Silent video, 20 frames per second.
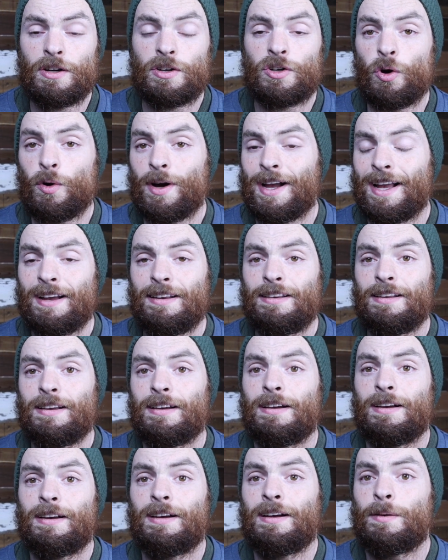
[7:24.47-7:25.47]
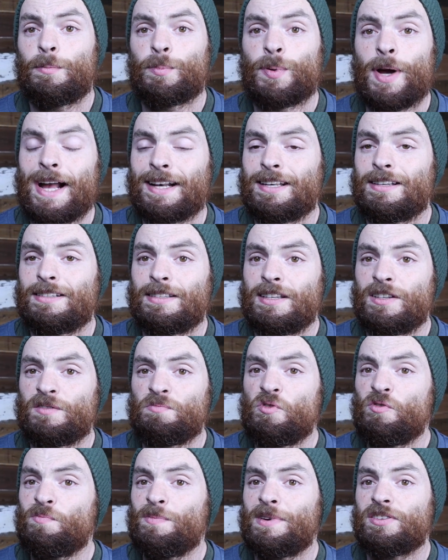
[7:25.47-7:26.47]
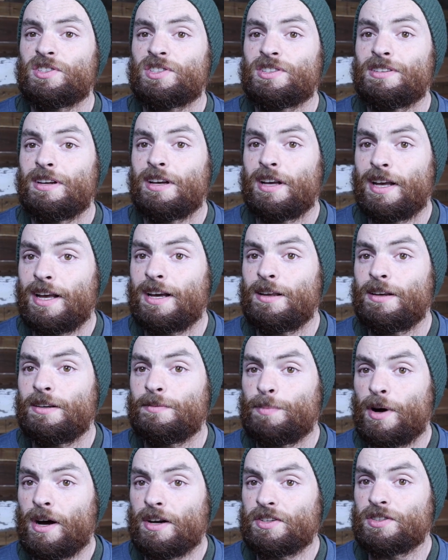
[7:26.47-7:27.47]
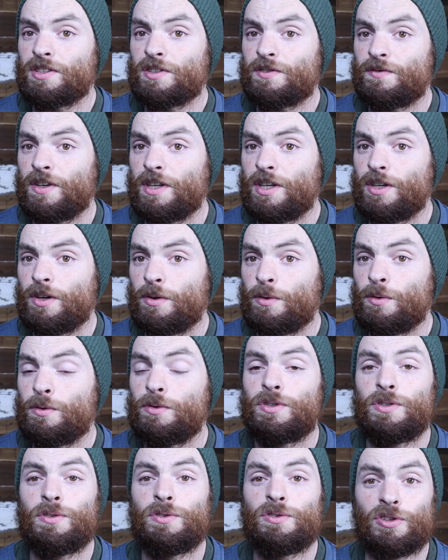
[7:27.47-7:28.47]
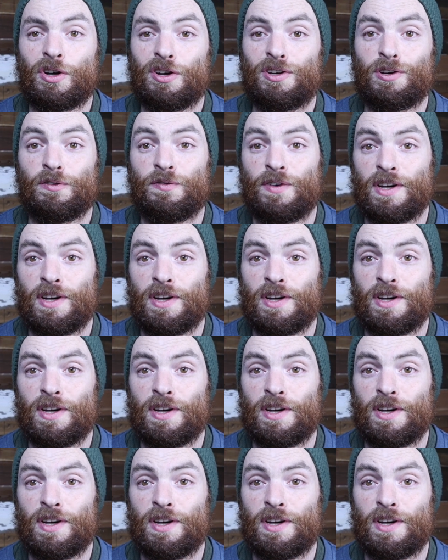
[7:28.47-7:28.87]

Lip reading: Go ahead, practice these movements, and pause this video to start your